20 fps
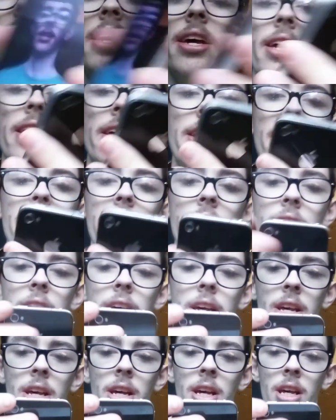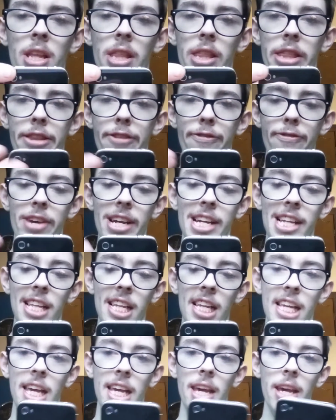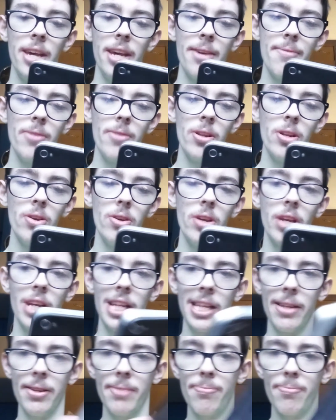And the face cam, you guys can